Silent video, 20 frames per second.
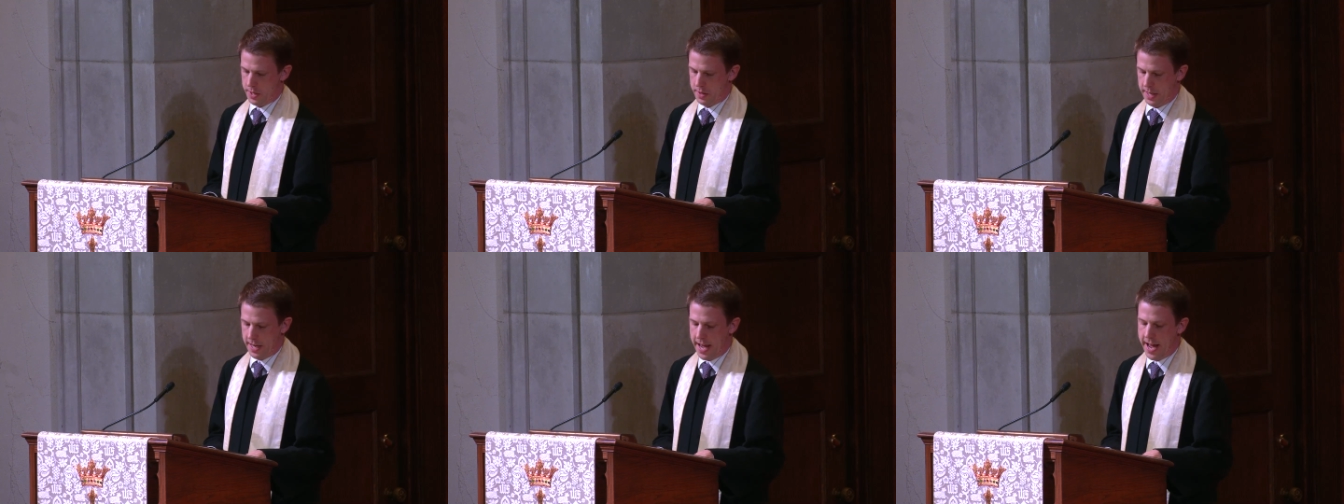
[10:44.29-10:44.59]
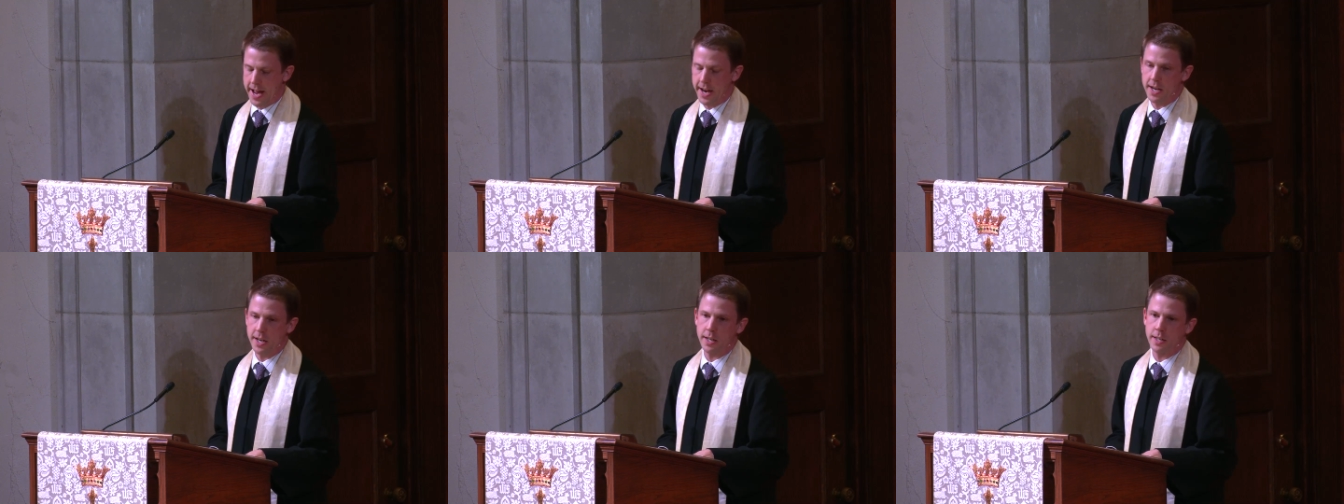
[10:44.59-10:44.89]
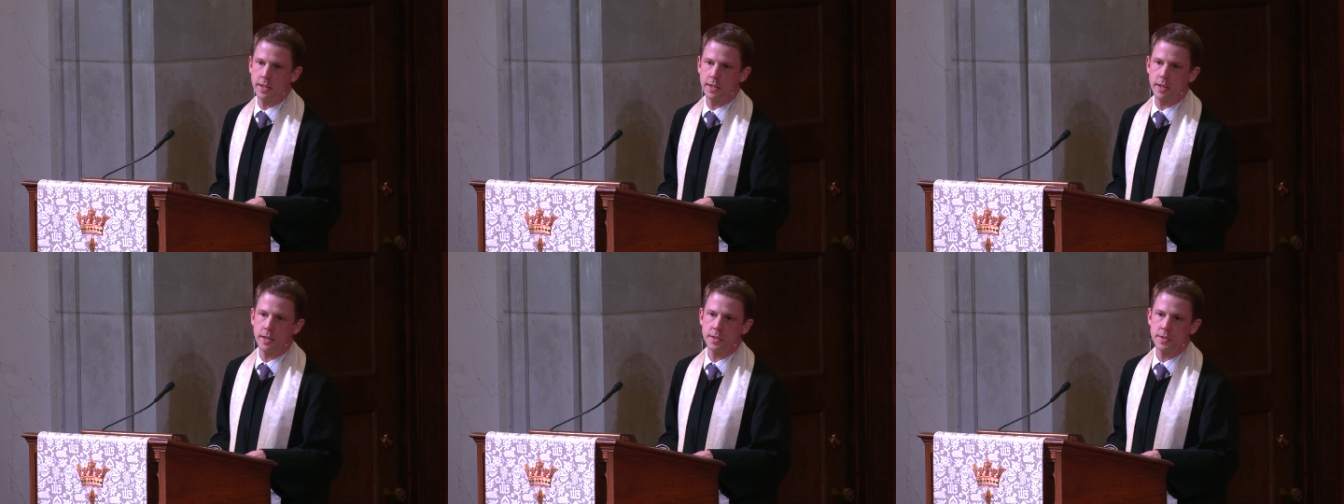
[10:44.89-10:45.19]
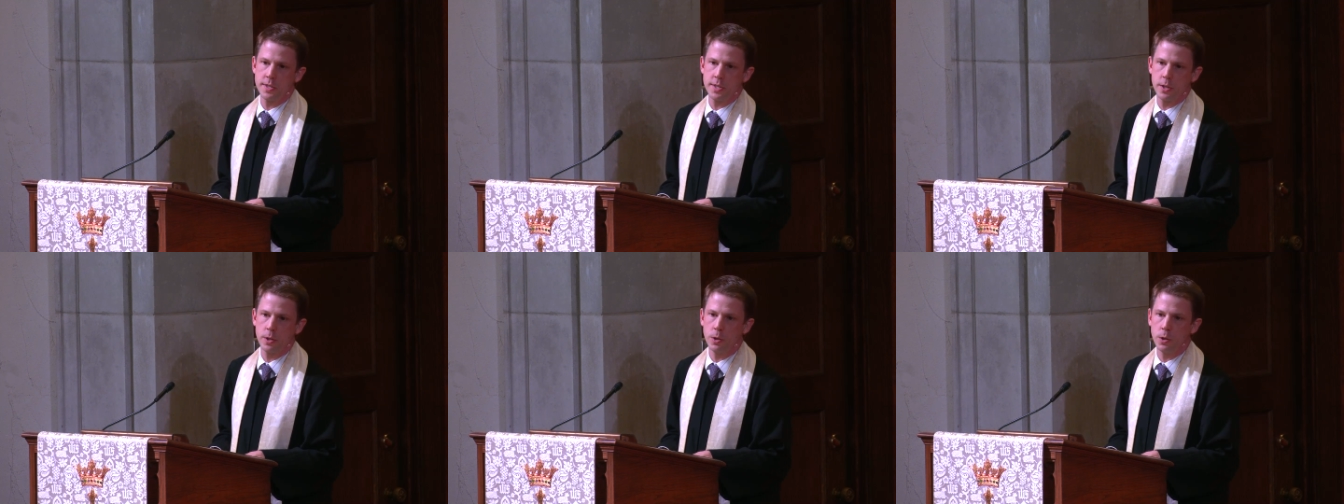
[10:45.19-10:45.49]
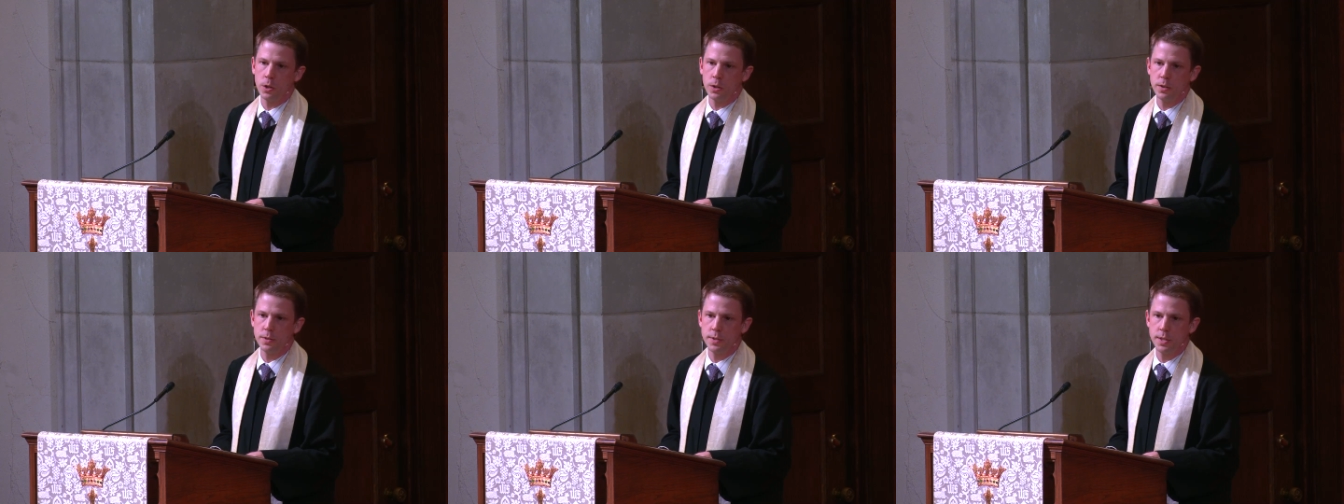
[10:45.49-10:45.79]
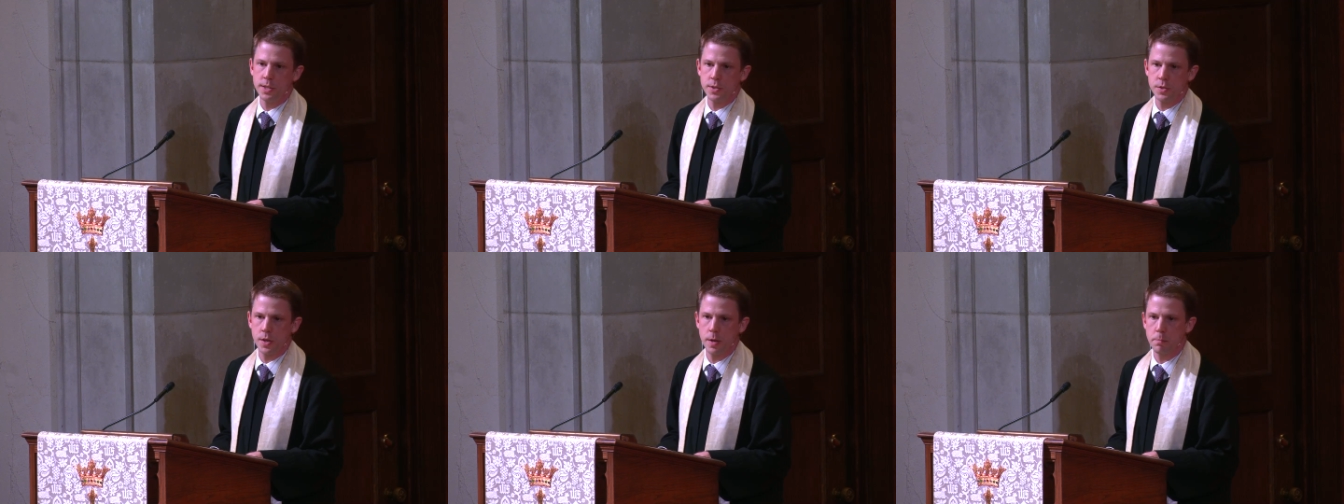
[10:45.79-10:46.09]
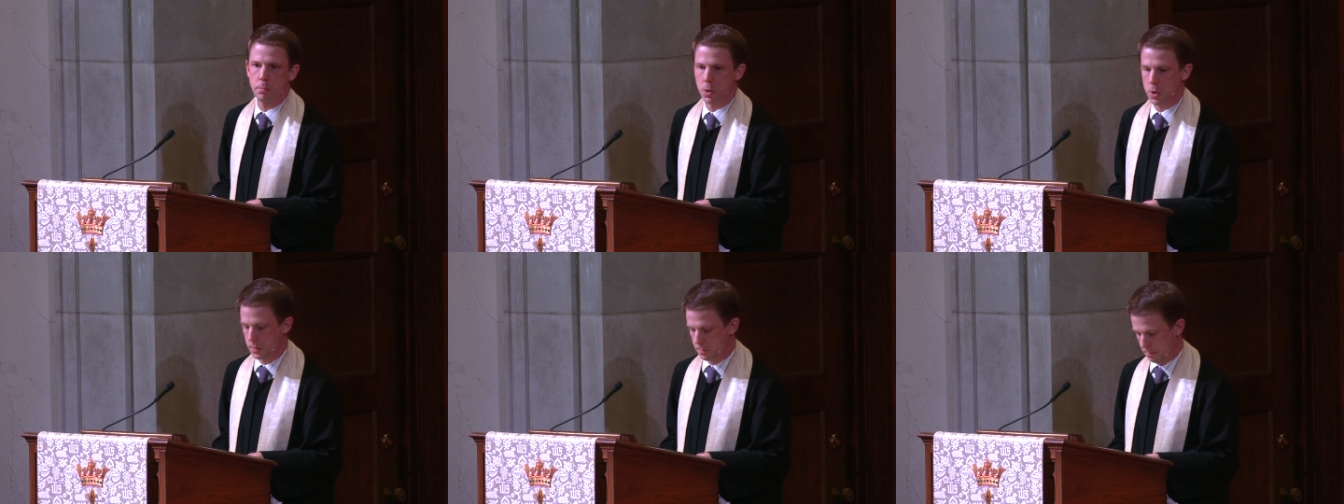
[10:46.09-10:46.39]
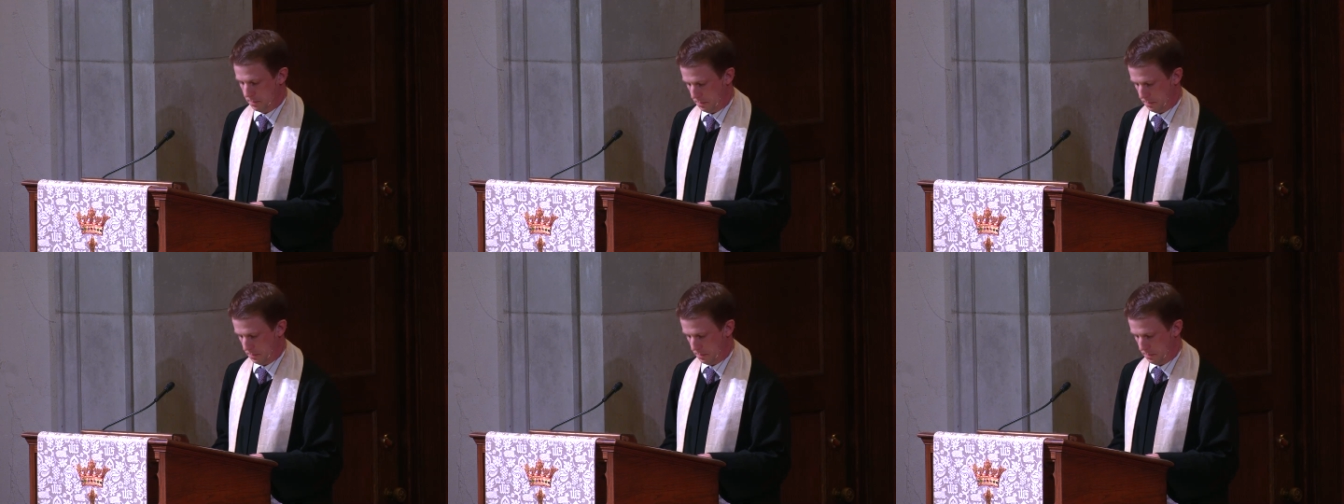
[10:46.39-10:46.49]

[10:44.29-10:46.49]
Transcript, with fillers: in the attic until December.